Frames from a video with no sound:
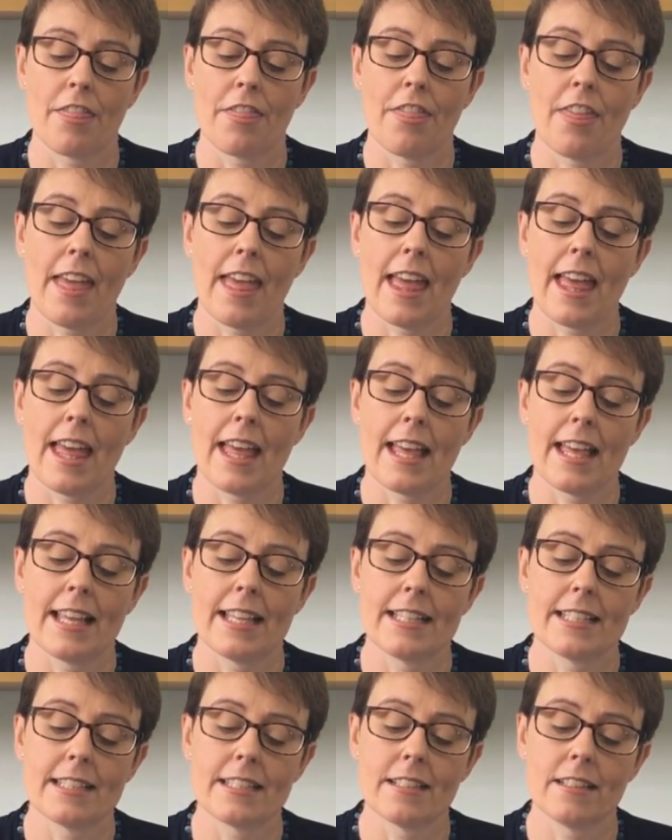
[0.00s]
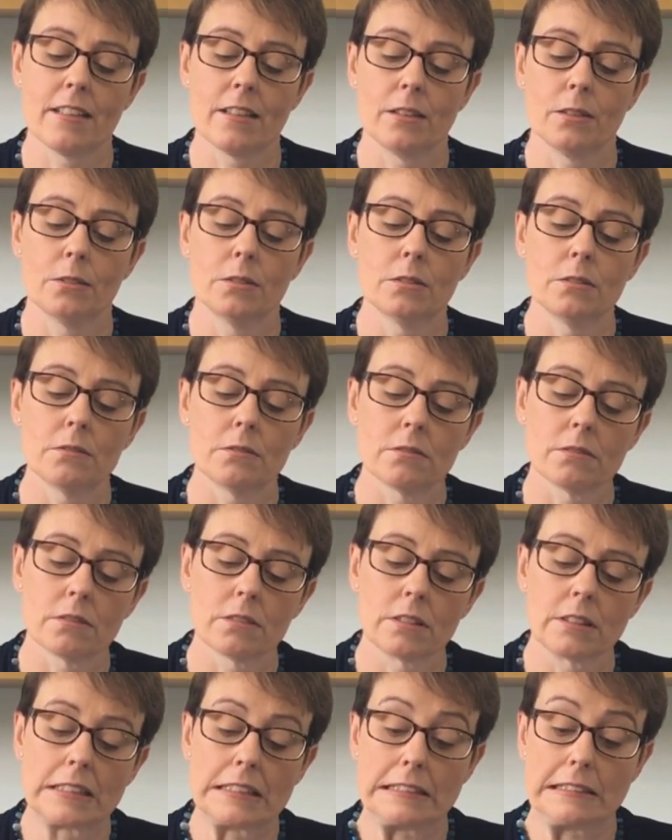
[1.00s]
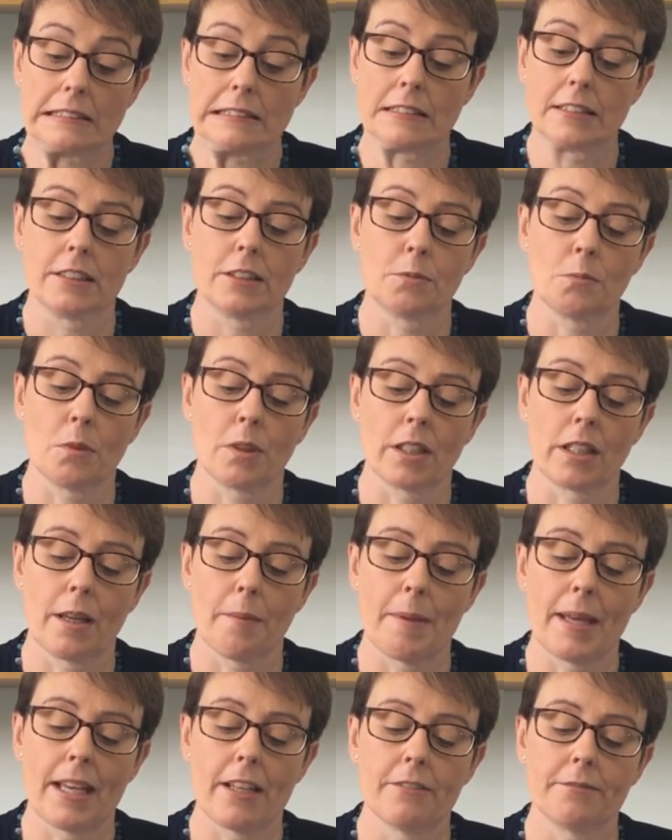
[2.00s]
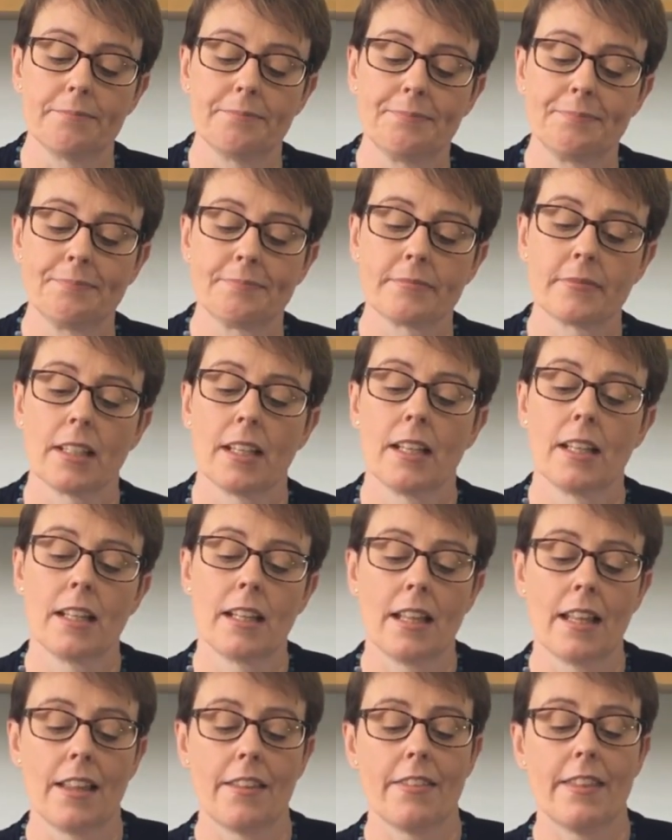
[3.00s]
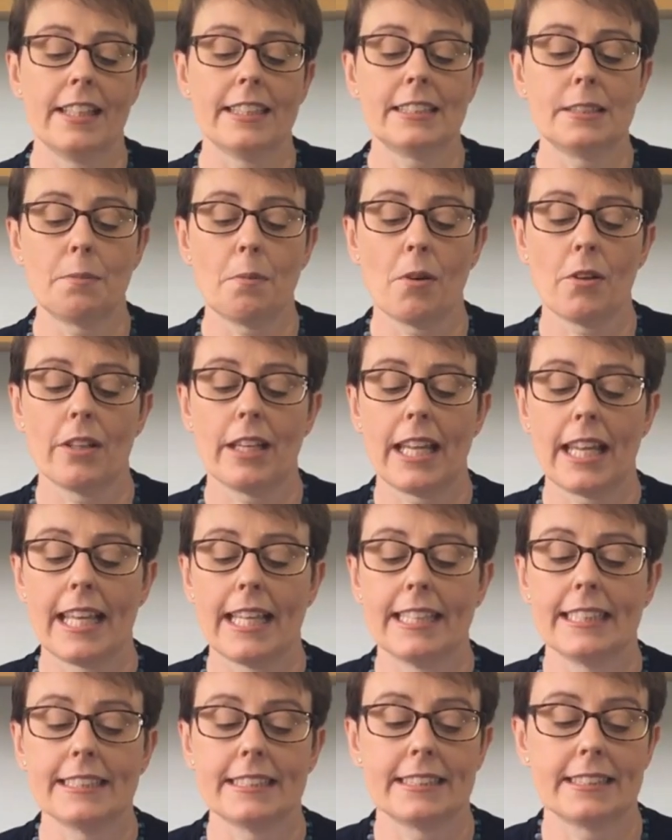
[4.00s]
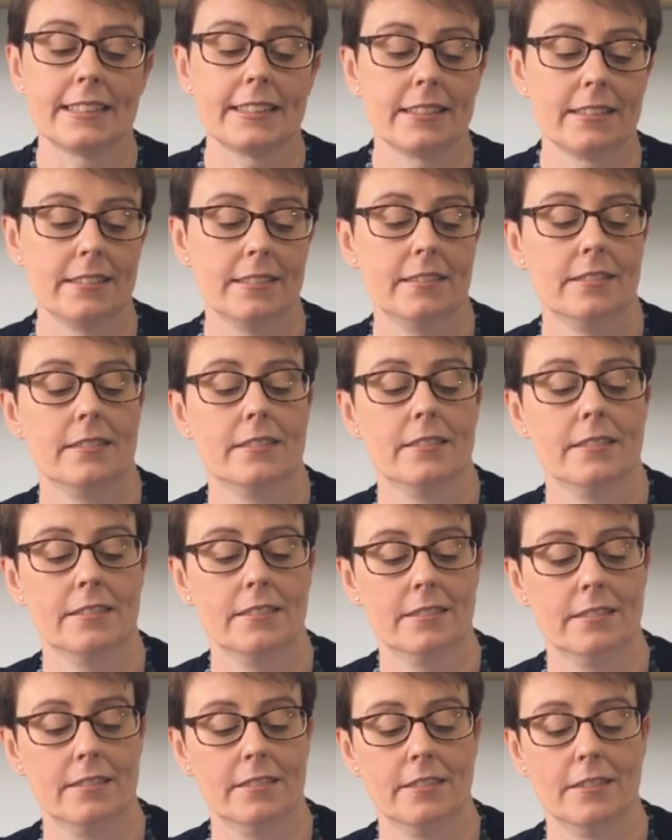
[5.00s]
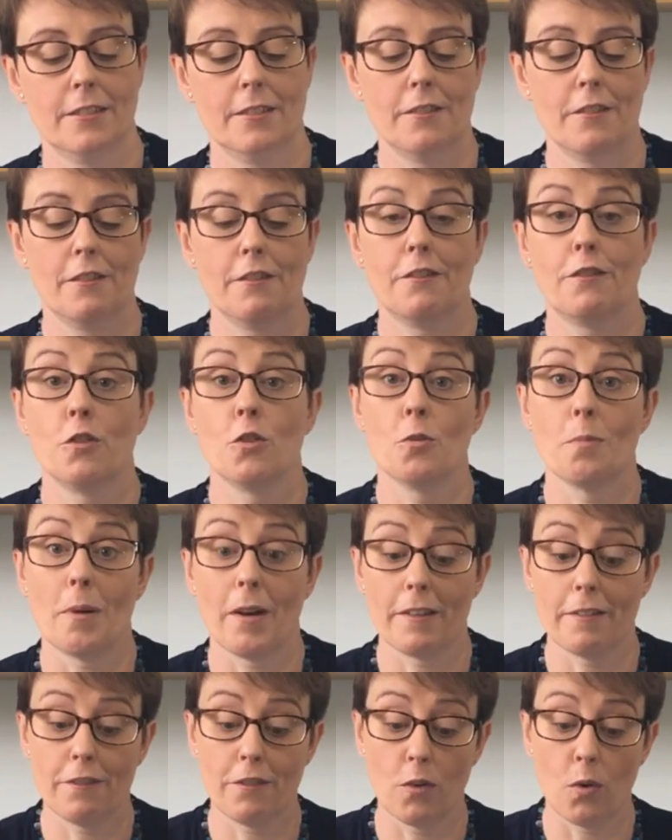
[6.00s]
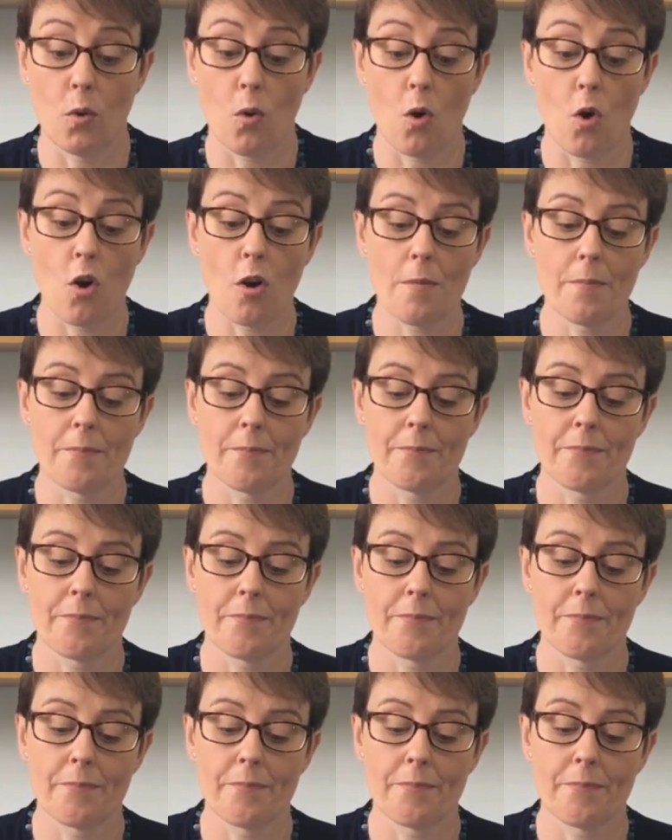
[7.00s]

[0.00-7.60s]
Then, oh, doesn't want to come out. This one is 4 by 4.